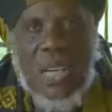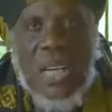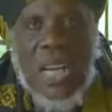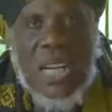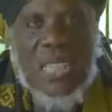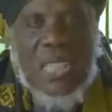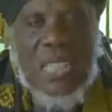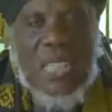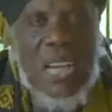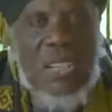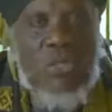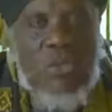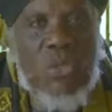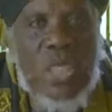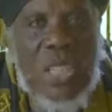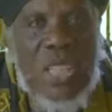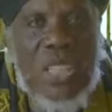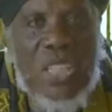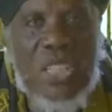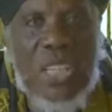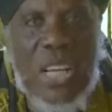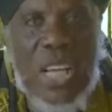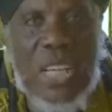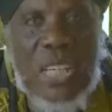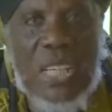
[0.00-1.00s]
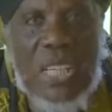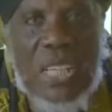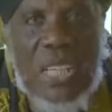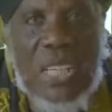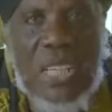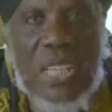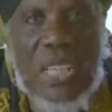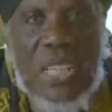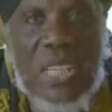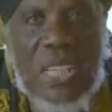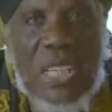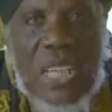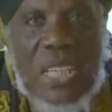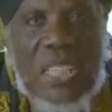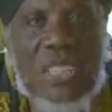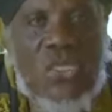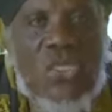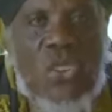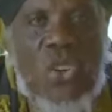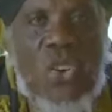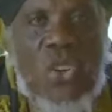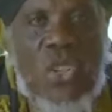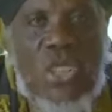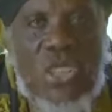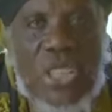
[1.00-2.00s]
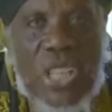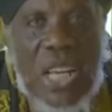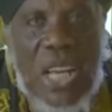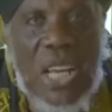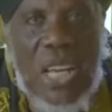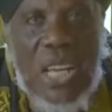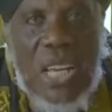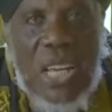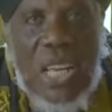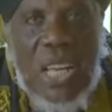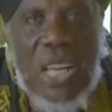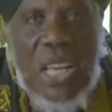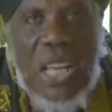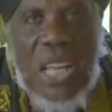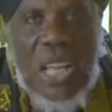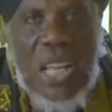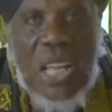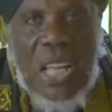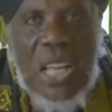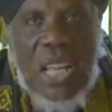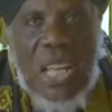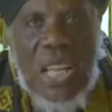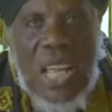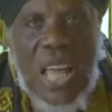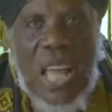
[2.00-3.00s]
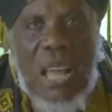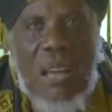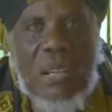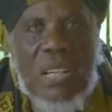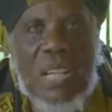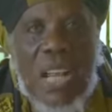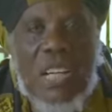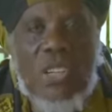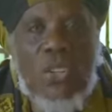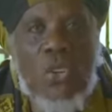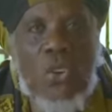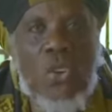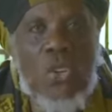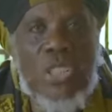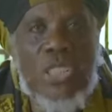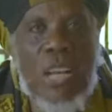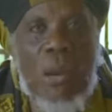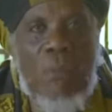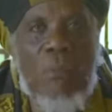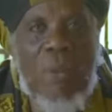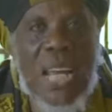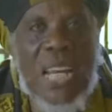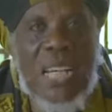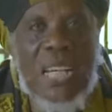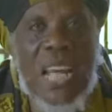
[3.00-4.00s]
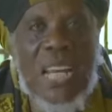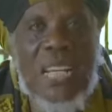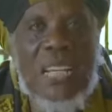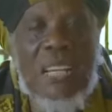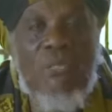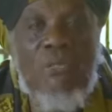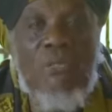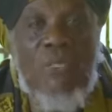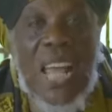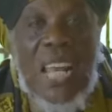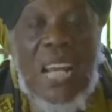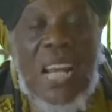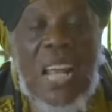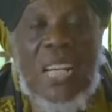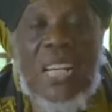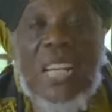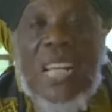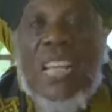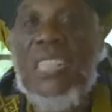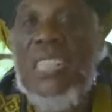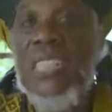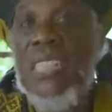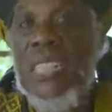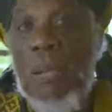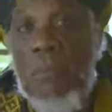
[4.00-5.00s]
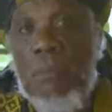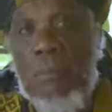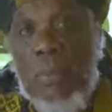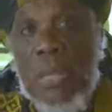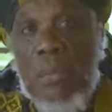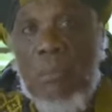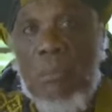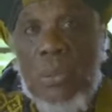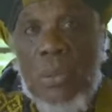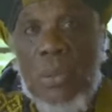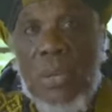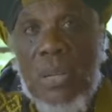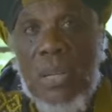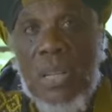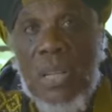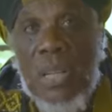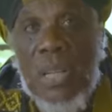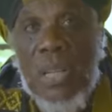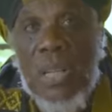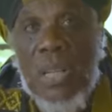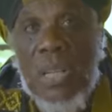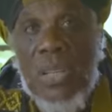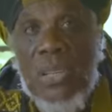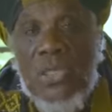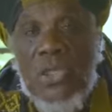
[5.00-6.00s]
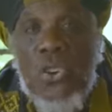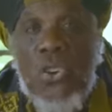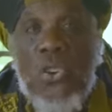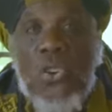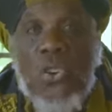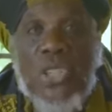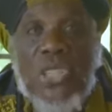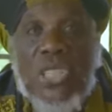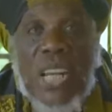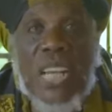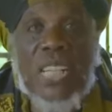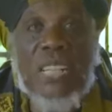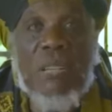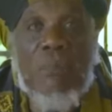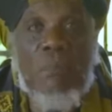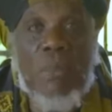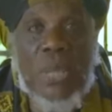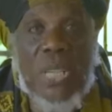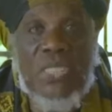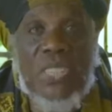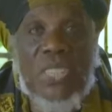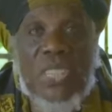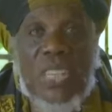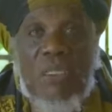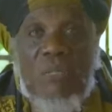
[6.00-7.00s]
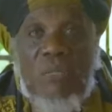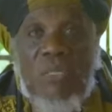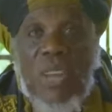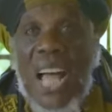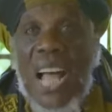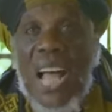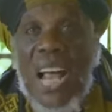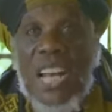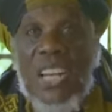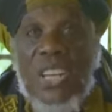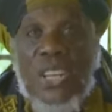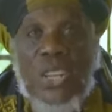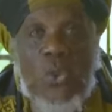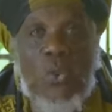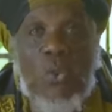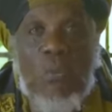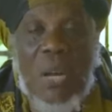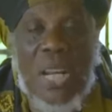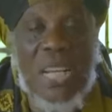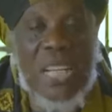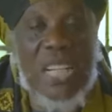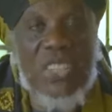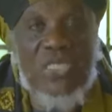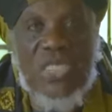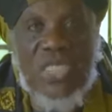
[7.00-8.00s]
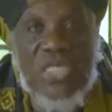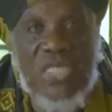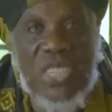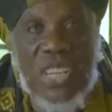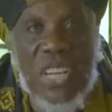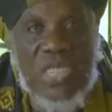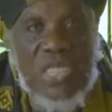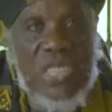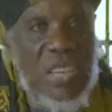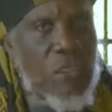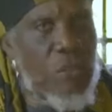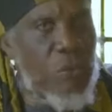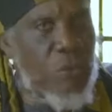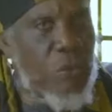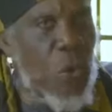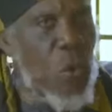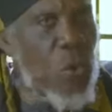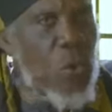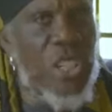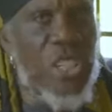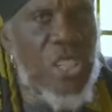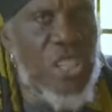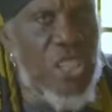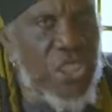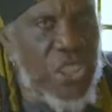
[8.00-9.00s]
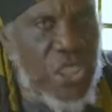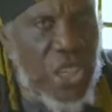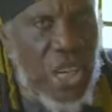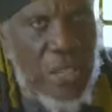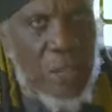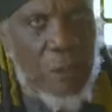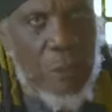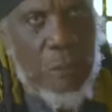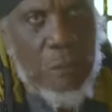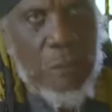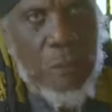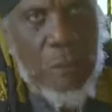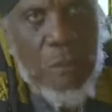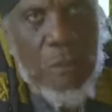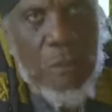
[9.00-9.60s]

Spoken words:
That is not religion. That is culture. Because that culture might not define a next set of people. So culture is the basis of all human existence and foundation.